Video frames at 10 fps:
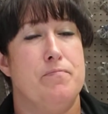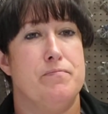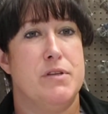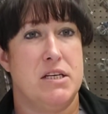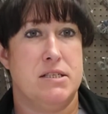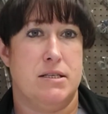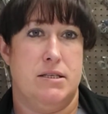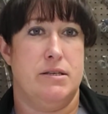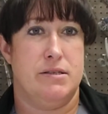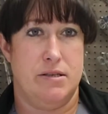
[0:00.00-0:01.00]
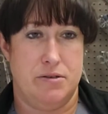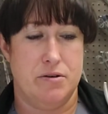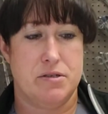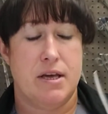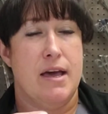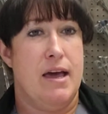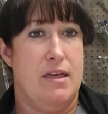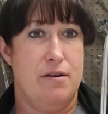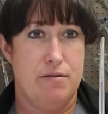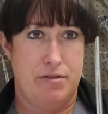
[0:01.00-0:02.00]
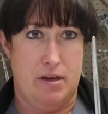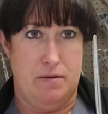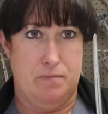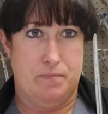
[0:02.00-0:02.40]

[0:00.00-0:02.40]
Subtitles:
dissecting scissors, and they're thin.